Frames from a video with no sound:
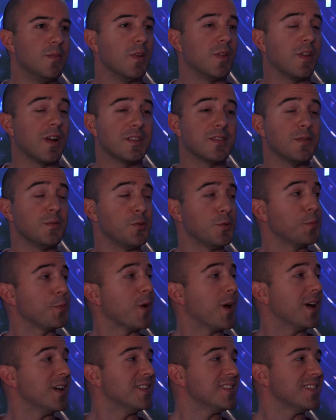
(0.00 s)
Lots of
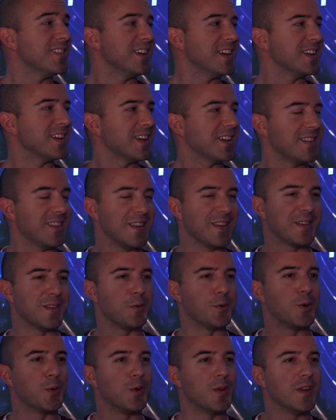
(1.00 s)
surprise. I think
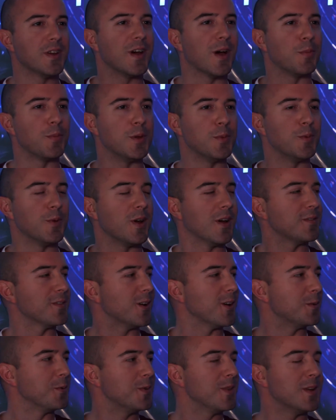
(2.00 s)
that we really caught people off
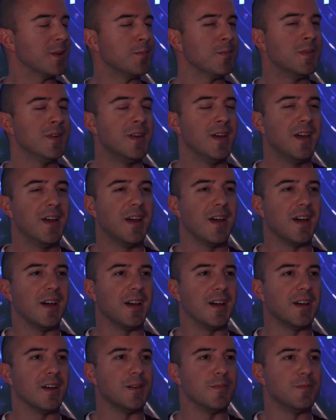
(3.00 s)
guard with him.
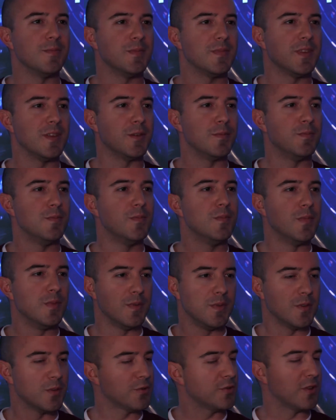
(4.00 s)

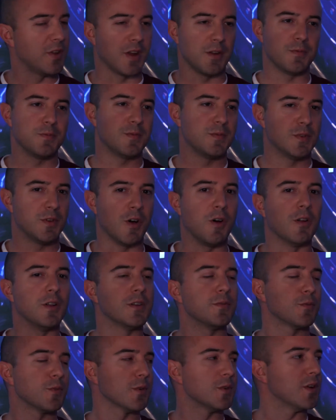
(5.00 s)
There's a lot of
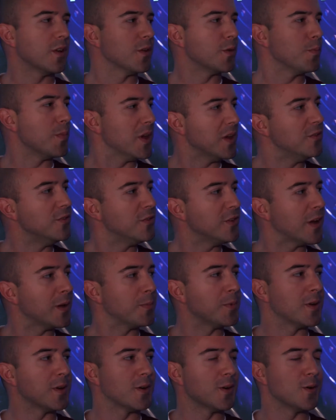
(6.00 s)
calling for another
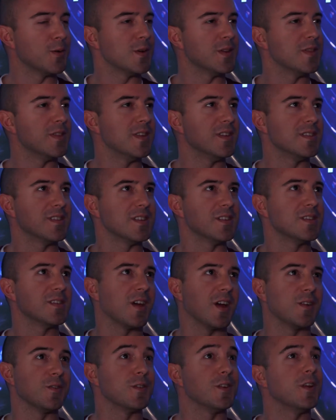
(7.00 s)
mage-type hero, and this is
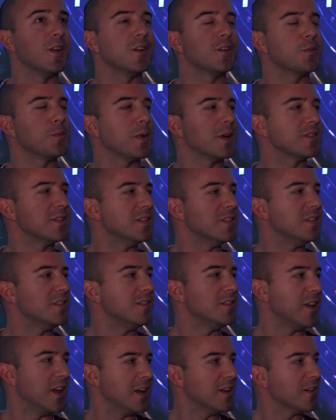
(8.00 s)
kind of an unexpected
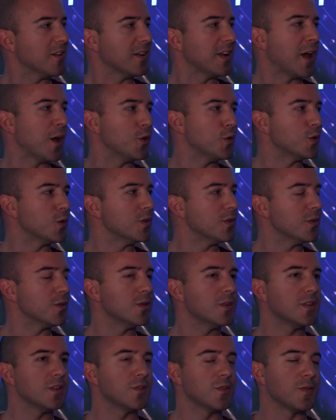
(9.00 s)
take on how you can
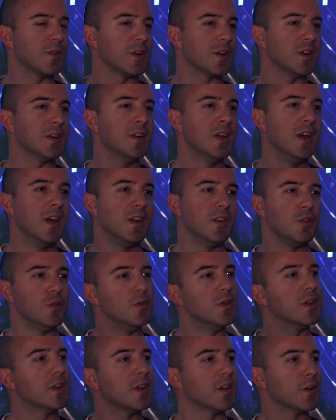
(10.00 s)
do it. It's a very
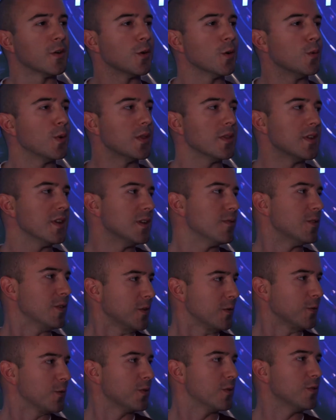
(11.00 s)
unique hero within
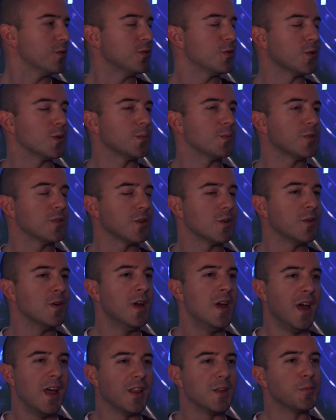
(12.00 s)
even Heroes of the Storm, so
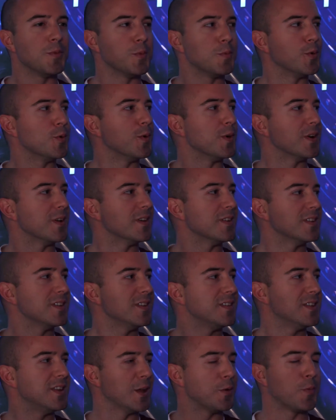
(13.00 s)
I think people want to
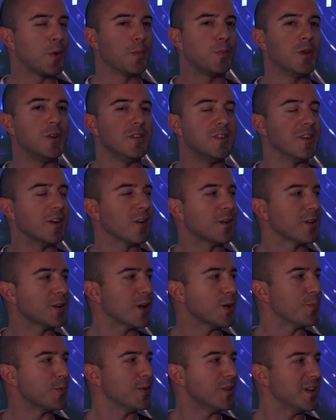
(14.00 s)
get him on PTR in a
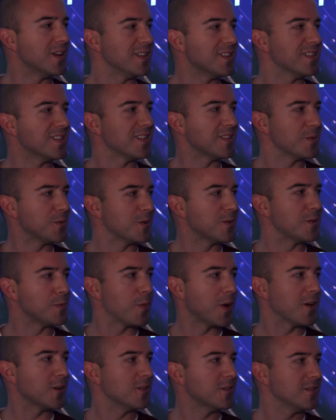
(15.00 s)
couple days and see what it's
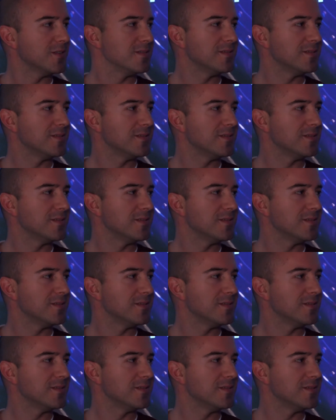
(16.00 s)
about.